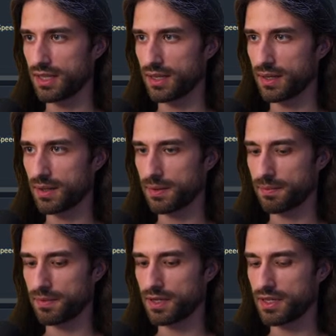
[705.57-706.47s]

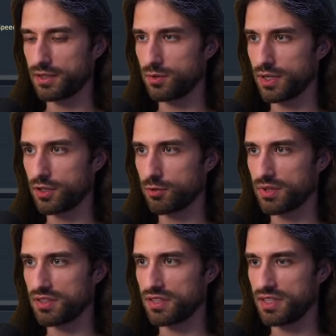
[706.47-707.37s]
Can I do like
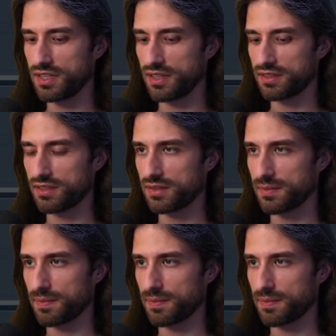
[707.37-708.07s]
command Z? Yes,